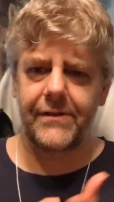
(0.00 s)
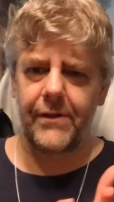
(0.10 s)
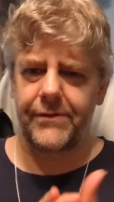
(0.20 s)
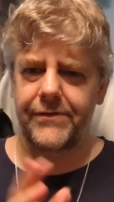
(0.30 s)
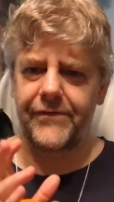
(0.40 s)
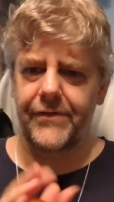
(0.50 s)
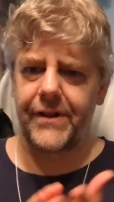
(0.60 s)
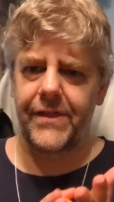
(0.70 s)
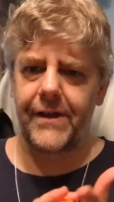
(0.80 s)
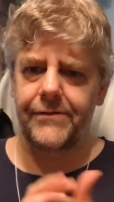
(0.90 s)
close to
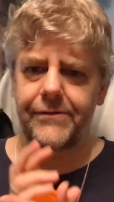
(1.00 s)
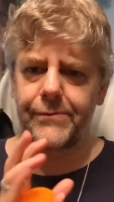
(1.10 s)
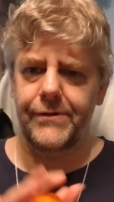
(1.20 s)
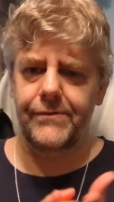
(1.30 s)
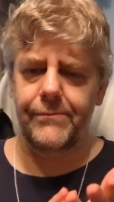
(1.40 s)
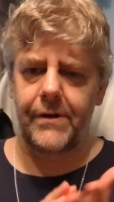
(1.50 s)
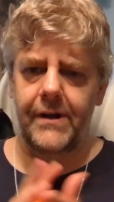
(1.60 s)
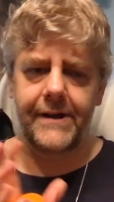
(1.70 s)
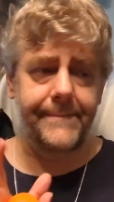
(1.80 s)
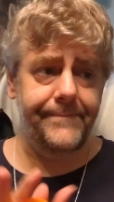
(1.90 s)
40,000 word
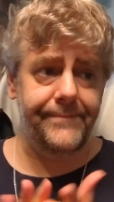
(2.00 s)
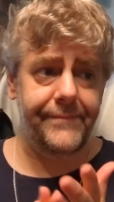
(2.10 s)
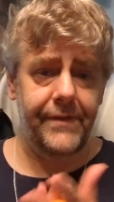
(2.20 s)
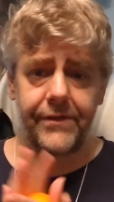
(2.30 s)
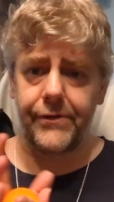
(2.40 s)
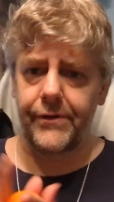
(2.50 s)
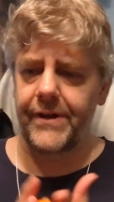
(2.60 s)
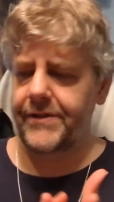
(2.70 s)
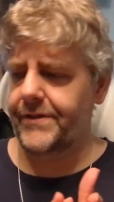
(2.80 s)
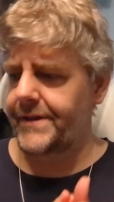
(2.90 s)
um,
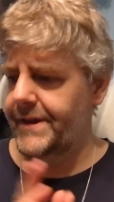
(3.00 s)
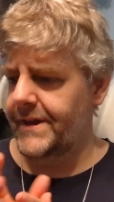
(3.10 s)
stories.